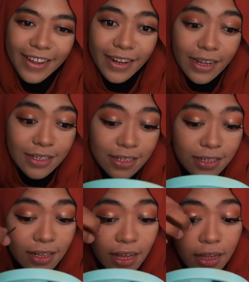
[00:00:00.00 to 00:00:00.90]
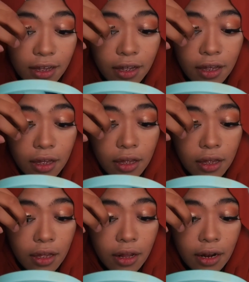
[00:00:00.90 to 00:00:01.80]
That's just like
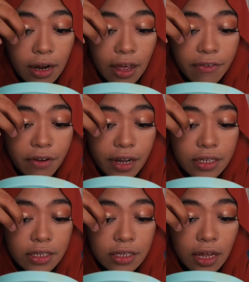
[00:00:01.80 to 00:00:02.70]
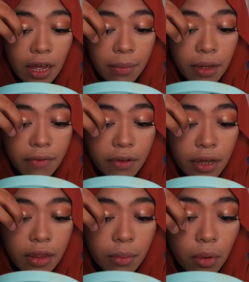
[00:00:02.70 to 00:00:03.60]
life crisis that I'm having
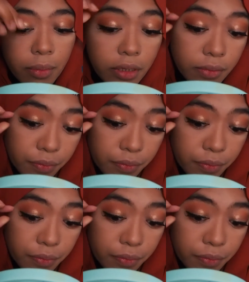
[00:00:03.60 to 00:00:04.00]
at the moment.